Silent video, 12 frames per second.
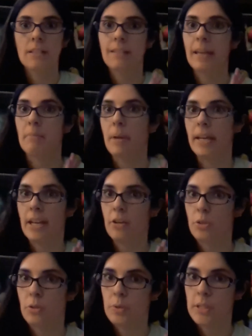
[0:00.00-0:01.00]
like Monday or
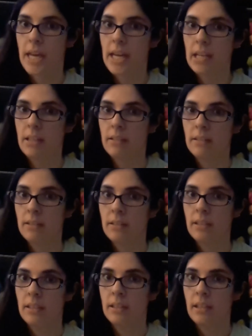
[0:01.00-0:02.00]
Tuesday,
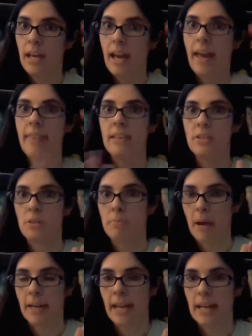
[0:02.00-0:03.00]
and then do the
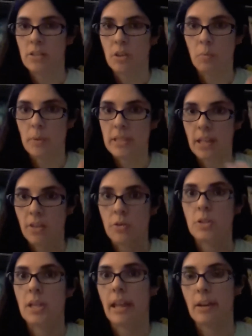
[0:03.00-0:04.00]
podcast on Wednesday,
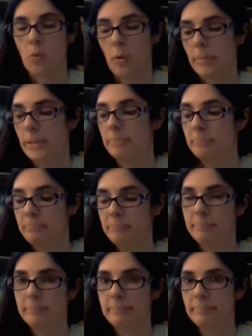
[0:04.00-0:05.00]
Thursday like normal.
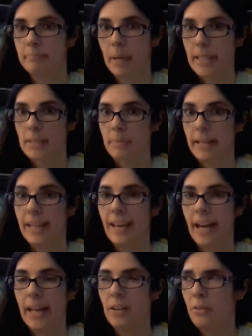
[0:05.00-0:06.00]
Possibly.
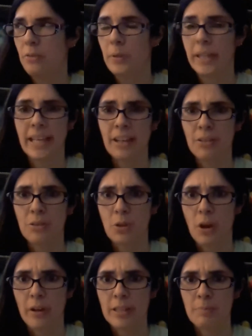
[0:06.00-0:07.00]
I don't know if you can hear the
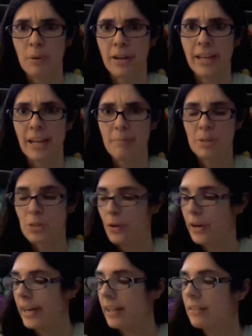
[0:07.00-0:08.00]
dog is barking. I'm
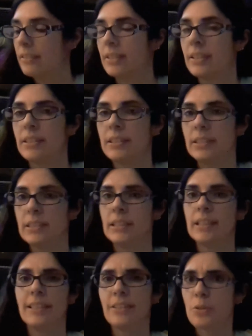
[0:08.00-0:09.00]
sorry.
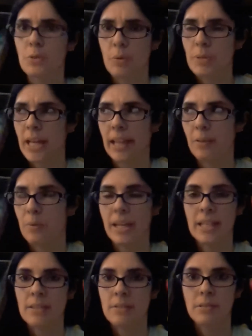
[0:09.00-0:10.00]
There's no telling what
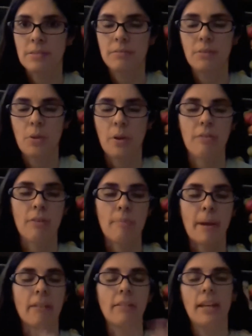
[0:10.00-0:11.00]
he's throwing a fit
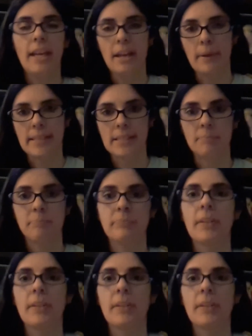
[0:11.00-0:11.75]
about. Anyways,